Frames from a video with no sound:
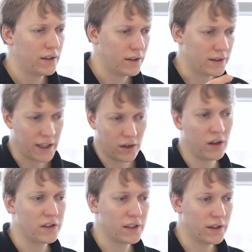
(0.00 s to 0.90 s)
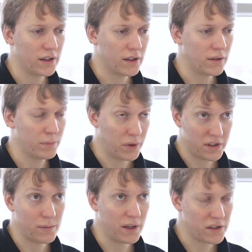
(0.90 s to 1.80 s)
the technology that
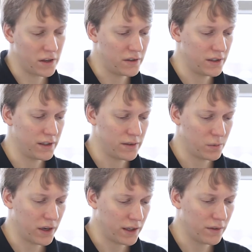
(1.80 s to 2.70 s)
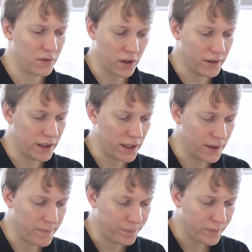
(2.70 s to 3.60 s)
Procemex uses where you've got
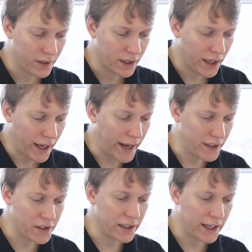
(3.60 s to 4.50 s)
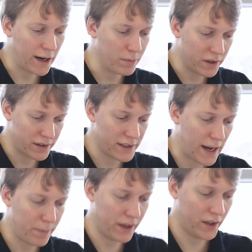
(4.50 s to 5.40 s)
the HD cameras
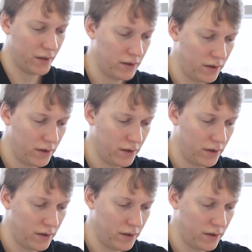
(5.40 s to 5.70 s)
snapping